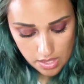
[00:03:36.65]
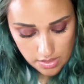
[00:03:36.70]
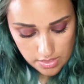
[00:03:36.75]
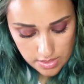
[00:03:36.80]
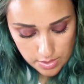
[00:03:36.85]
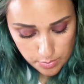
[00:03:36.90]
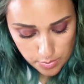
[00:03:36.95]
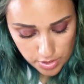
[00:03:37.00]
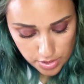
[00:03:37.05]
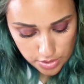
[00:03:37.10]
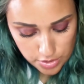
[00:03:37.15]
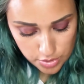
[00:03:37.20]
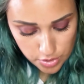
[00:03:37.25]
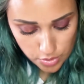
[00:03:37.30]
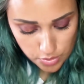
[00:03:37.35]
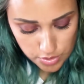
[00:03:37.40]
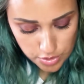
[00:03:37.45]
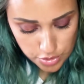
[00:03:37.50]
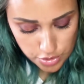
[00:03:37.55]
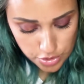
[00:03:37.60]
Then we're going to go
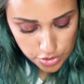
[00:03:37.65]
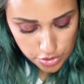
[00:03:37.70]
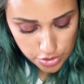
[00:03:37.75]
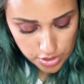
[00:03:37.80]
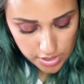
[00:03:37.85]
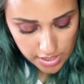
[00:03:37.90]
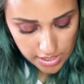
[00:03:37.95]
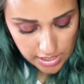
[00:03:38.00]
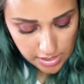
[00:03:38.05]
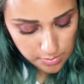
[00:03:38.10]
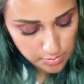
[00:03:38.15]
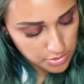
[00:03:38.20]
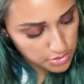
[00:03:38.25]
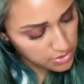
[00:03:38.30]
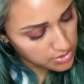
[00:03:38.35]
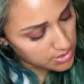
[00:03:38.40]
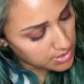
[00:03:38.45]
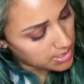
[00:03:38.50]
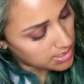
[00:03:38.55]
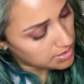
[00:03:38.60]
into Sugarcane, which
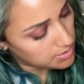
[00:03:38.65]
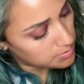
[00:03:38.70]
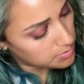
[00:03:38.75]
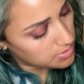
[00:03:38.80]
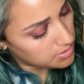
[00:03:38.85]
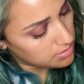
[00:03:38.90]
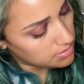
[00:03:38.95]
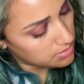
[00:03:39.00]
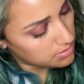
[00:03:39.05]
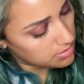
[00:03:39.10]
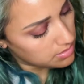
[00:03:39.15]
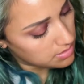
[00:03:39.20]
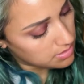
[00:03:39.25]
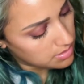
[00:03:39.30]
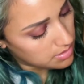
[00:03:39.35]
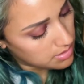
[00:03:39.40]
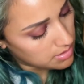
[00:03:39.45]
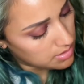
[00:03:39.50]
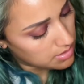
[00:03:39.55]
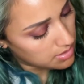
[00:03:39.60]
is the next one.
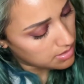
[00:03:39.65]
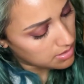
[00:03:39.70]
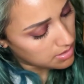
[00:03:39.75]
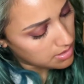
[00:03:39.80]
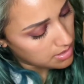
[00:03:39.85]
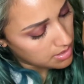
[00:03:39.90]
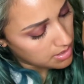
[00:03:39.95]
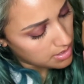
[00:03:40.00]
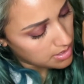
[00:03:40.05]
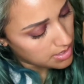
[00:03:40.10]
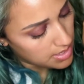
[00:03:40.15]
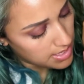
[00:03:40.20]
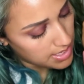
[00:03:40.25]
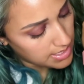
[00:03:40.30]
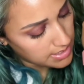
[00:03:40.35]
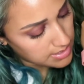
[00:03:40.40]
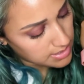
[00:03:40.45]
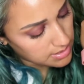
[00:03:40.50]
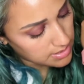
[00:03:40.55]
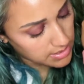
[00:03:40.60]

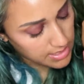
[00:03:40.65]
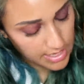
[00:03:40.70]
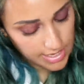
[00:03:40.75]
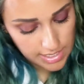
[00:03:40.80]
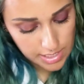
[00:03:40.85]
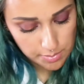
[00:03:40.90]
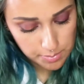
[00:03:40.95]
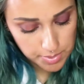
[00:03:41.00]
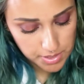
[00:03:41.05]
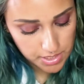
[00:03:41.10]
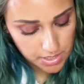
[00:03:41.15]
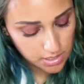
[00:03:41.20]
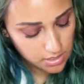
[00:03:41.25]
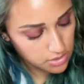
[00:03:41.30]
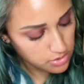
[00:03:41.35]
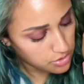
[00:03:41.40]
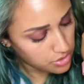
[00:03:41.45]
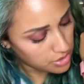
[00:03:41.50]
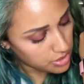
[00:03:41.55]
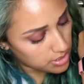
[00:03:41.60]
It's a light
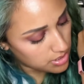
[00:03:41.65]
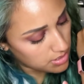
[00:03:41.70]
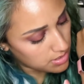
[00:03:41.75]
peach,